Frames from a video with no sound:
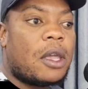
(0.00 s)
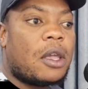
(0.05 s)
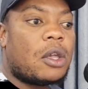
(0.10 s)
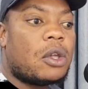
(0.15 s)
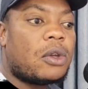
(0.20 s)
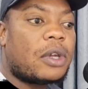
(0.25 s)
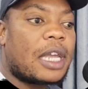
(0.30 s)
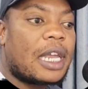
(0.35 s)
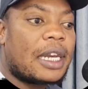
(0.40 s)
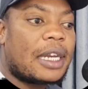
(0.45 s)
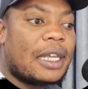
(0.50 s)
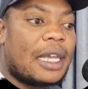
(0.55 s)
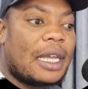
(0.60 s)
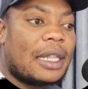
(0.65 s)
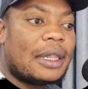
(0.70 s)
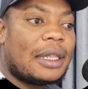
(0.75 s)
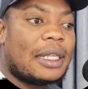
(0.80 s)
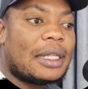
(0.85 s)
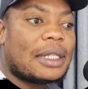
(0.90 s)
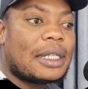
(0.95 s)
You can
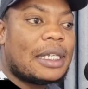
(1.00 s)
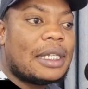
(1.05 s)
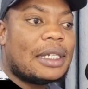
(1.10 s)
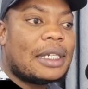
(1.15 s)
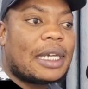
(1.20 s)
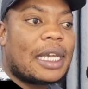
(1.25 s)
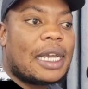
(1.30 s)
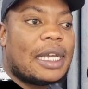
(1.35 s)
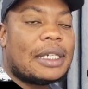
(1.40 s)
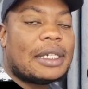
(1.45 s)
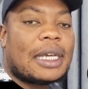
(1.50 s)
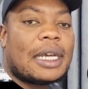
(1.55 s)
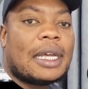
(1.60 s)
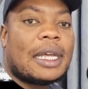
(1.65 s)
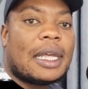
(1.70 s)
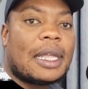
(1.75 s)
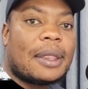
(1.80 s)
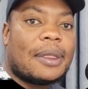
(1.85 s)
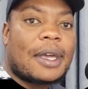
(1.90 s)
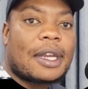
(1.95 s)
get this indicator
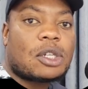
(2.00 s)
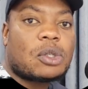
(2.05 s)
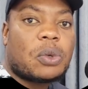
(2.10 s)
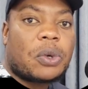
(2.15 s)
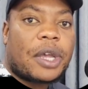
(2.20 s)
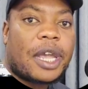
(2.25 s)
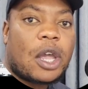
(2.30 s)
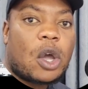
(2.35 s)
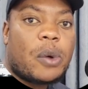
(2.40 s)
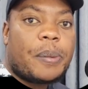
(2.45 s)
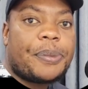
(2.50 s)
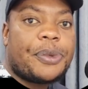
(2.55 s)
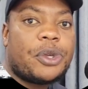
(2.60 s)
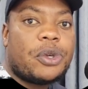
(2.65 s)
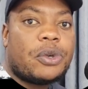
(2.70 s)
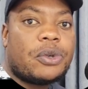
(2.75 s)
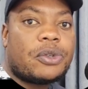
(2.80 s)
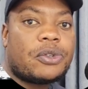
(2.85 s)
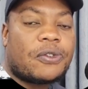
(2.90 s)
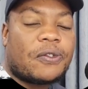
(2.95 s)
that will help
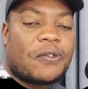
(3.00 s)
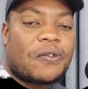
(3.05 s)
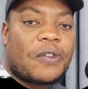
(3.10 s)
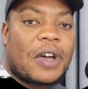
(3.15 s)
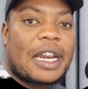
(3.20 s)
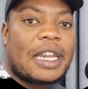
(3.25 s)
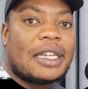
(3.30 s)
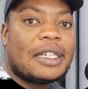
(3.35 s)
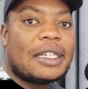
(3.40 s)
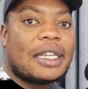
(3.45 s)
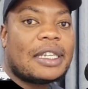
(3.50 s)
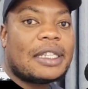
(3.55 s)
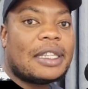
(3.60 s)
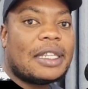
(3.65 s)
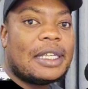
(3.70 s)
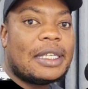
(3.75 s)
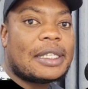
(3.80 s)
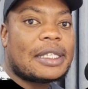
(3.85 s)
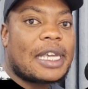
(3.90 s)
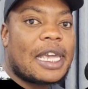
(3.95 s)
you to validate
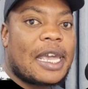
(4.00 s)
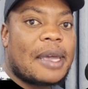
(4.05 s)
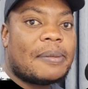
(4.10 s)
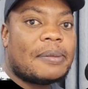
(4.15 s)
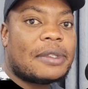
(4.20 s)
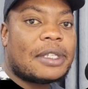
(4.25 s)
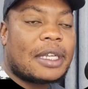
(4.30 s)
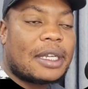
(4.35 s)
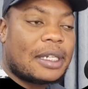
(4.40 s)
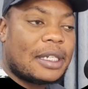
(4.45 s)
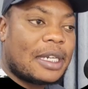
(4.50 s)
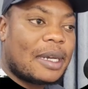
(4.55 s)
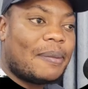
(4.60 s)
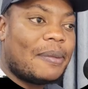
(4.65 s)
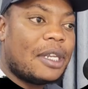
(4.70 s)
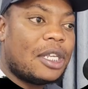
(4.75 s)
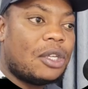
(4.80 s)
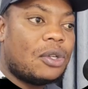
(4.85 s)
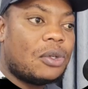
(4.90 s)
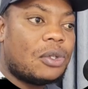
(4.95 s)
these M's and
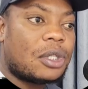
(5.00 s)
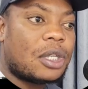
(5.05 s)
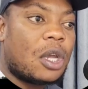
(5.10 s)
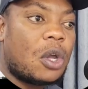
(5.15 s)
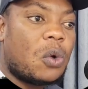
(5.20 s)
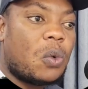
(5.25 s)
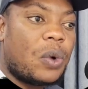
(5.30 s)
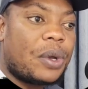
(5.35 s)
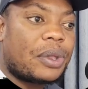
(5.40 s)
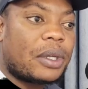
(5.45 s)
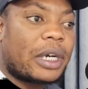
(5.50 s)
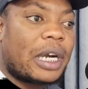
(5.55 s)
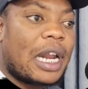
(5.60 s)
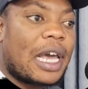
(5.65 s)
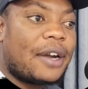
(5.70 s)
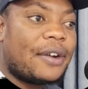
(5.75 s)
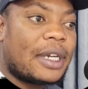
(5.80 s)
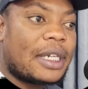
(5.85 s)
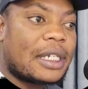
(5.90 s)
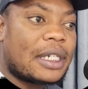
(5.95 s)
W's with
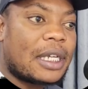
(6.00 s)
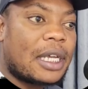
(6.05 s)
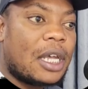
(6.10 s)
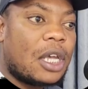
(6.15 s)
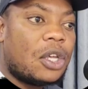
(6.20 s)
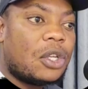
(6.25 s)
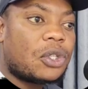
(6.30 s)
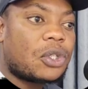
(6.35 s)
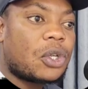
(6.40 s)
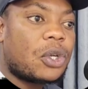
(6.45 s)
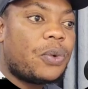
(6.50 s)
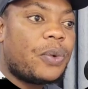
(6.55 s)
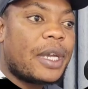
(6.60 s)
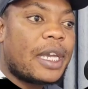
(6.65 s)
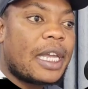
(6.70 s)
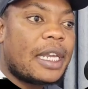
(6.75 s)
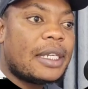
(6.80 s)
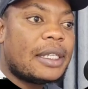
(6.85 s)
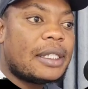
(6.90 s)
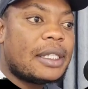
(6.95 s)
clarity. So we
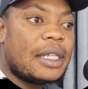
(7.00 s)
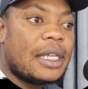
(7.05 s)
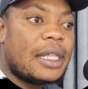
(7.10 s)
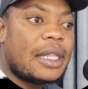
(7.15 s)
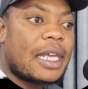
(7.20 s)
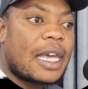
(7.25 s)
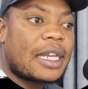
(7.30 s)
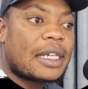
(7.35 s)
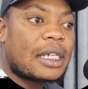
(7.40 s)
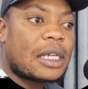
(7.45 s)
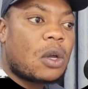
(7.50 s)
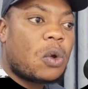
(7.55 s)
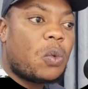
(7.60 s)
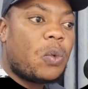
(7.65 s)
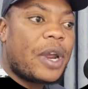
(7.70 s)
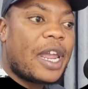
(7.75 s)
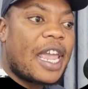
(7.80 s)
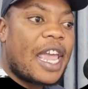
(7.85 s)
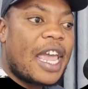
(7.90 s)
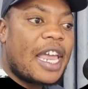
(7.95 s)
can see that
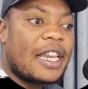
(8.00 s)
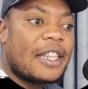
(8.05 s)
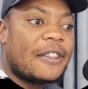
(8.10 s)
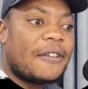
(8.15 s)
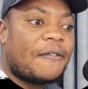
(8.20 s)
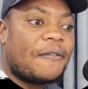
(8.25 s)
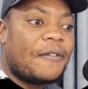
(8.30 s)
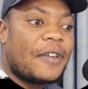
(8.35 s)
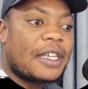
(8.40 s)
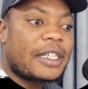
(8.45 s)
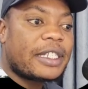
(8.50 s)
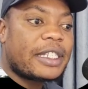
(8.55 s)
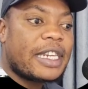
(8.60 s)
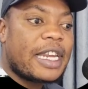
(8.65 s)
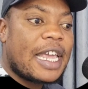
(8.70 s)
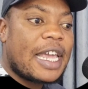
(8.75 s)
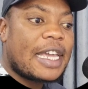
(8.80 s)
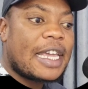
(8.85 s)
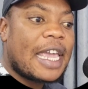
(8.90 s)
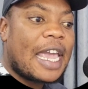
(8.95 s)
we had the first
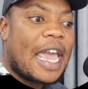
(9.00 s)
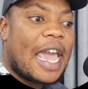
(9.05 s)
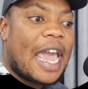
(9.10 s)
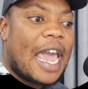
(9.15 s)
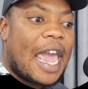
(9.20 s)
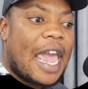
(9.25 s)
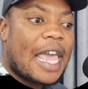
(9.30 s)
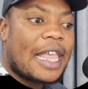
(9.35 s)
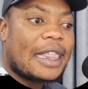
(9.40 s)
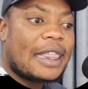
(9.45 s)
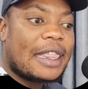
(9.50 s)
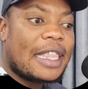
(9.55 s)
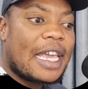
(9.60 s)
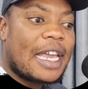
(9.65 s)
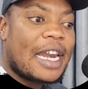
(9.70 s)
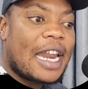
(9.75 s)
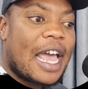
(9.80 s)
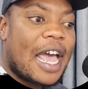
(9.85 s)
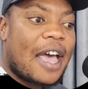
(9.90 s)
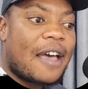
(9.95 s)
leg, and
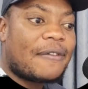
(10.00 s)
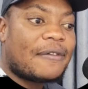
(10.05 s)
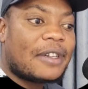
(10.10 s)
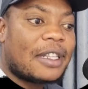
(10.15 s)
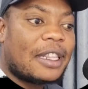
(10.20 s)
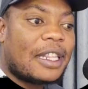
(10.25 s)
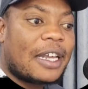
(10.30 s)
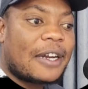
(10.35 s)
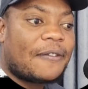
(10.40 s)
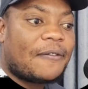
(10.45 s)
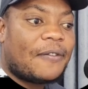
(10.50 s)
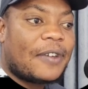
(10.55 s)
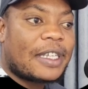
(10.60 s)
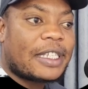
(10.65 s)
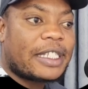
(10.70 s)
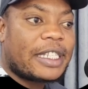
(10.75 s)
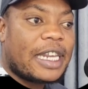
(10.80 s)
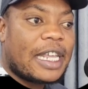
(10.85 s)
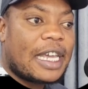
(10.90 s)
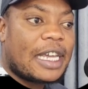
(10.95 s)
then after that
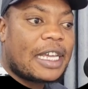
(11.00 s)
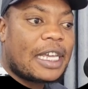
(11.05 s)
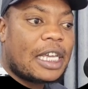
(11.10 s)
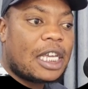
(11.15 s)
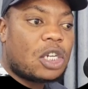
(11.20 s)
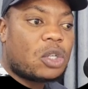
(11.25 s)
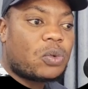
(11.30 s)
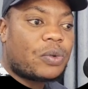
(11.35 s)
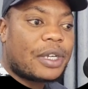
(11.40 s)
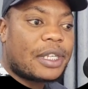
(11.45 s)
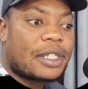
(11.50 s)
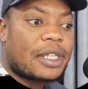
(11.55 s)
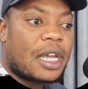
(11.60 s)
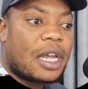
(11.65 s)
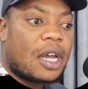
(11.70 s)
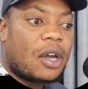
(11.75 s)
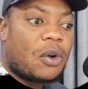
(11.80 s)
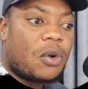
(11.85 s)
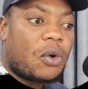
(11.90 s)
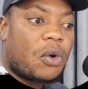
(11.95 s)
first leg, it was
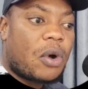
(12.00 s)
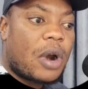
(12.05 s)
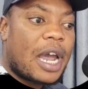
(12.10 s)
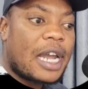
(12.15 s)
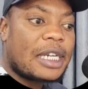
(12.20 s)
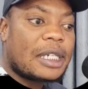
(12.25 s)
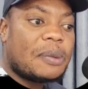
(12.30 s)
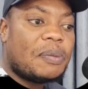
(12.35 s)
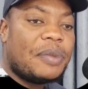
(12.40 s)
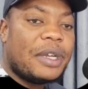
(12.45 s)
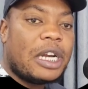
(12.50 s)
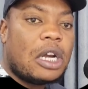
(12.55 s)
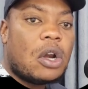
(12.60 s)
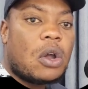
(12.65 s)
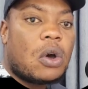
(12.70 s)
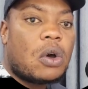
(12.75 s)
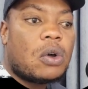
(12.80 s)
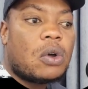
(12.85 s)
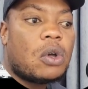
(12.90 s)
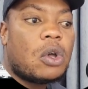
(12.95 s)
right
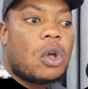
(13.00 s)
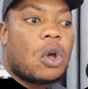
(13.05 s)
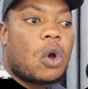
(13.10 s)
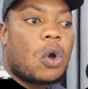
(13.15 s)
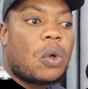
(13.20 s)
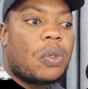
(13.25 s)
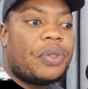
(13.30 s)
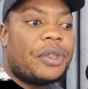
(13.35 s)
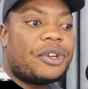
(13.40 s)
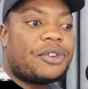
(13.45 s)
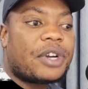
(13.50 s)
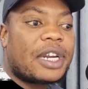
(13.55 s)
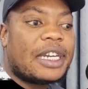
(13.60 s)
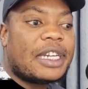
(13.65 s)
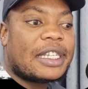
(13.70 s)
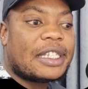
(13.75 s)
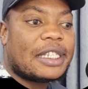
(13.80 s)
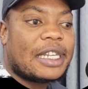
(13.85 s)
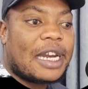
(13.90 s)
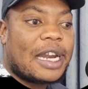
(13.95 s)
below on the
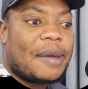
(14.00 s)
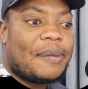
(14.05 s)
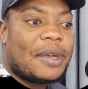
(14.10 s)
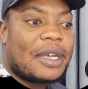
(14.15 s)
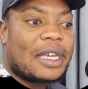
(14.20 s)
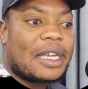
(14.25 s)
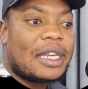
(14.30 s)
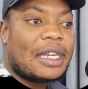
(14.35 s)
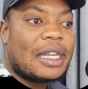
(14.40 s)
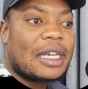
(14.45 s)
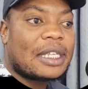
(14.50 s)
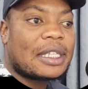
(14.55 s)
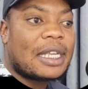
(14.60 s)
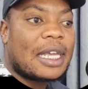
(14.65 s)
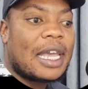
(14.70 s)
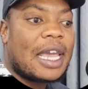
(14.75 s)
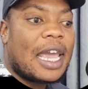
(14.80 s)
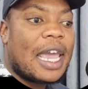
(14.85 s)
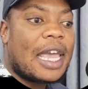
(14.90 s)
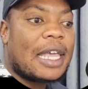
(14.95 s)
trader's dynamic index,
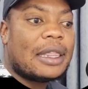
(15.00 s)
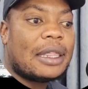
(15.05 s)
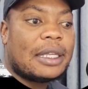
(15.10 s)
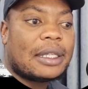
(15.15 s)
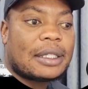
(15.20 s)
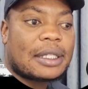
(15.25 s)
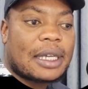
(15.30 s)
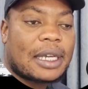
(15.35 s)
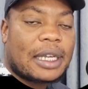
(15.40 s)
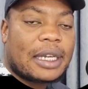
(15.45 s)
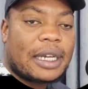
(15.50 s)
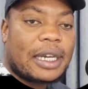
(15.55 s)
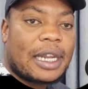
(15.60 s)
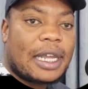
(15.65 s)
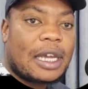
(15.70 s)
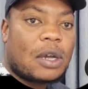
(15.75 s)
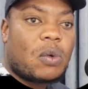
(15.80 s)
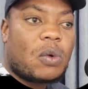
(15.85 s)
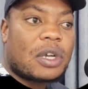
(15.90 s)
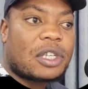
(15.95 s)
and the second
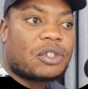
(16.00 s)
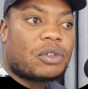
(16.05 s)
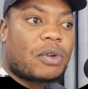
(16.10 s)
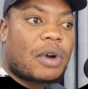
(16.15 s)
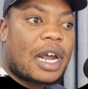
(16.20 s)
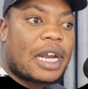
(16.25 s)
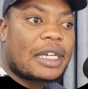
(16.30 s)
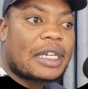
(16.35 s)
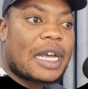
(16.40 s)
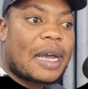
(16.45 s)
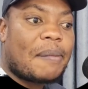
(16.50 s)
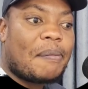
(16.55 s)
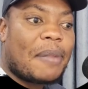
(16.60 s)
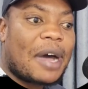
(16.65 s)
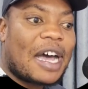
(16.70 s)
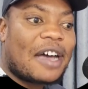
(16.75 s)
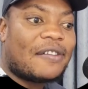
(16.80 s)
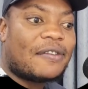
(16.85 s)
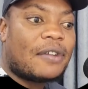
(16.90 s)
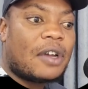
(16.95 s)
leg was right
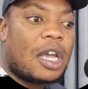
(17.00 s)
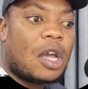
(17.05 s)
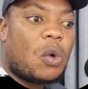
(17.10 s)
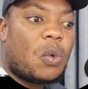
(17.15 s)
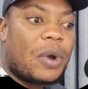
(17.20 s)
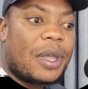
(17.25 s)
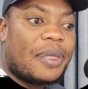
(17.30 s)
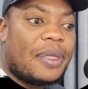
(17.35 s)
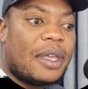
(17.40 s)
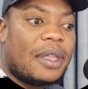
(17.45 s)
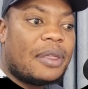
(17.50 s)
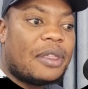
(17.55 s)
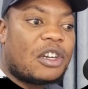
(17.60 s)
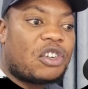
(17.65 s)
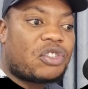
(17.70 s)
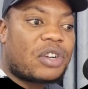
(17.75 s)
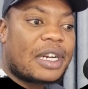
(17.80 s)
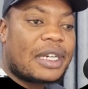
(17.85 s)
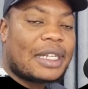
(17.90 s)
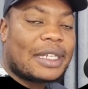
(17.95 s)
above within the
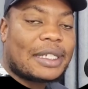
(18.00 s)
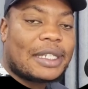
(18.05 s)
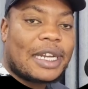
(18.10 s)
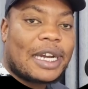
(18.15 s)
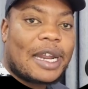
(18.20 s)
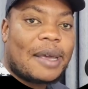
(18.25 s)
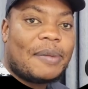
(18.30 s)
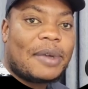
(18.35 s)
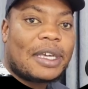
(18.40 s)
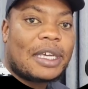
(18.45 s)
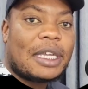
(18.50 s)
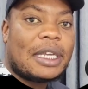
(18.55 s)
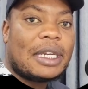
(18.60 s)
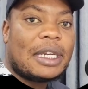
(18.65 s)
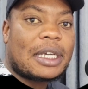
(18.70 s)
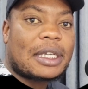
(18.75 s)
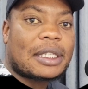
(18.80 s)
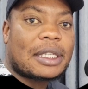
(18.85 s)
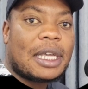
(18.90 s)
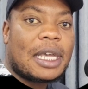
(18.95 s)
trader's dynamic
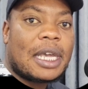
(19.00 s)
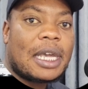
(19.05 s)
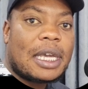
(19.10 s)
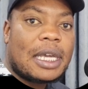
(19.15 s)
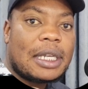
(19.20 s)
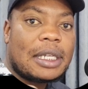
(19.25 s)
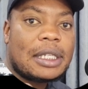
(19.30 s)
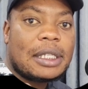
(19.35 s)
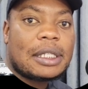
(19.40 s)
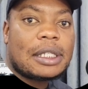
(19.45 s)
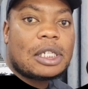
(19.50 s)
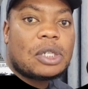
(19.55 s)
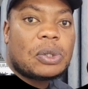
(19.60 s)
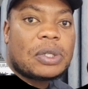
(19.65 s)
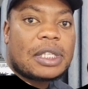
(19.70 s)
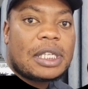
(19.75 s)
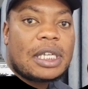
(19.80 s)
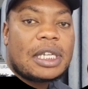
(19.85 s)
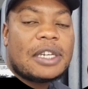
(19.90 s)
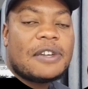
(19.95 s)
index. It is to
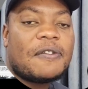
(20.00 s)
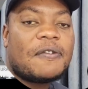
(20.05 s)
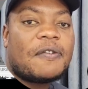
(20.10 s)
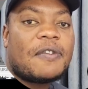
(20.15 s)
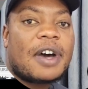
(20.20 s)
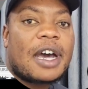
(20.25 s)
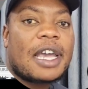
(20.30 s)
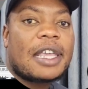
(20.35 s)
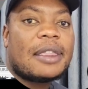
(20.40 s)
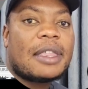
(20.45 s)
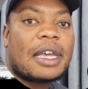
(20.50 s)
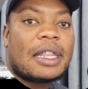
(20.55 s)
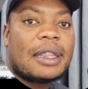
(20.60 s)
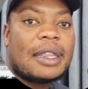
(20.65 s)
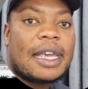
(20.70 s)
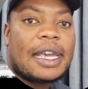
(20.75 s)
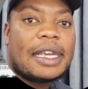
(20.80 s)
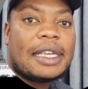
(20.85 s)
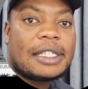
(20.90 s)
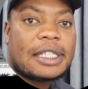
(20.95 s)
signify that
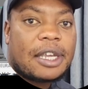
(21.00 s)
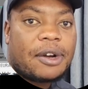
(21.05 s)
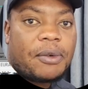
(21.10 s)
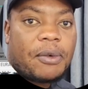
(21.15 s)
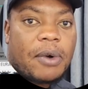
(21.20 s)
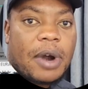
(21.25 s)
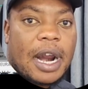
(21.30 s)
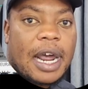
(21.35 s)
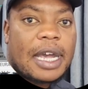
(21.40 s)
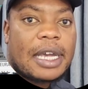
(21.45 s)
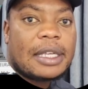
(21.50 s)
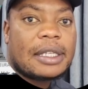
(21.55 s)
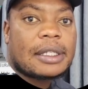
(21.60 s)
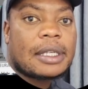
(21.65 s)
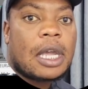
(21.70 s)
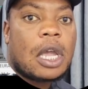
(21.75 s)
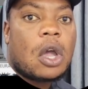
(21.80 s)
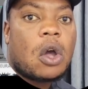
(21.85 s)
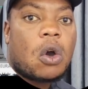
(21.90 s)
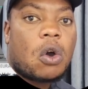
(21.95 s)
there is a rise
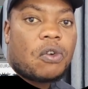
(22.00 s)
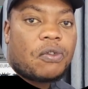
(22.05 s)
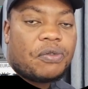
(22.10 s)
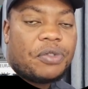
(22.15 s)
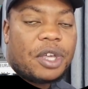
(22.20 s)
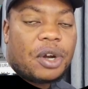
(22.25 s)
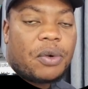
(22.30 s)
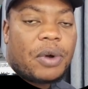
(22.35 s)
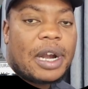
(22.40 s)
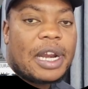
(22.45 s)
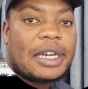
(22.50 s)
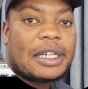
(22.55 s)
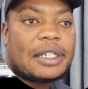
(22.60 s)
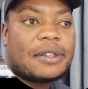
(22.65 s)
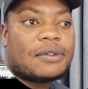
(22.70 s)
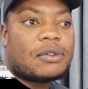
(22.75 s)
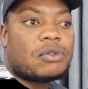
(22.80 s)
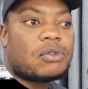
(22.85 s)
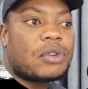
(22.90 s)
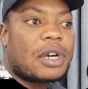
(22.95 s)
of the
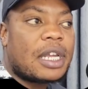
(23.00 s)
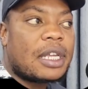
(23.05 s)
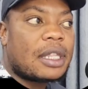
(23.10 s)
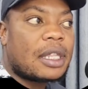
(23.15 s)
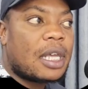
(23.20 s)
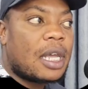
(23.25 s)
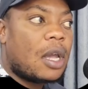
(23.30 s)
relative strength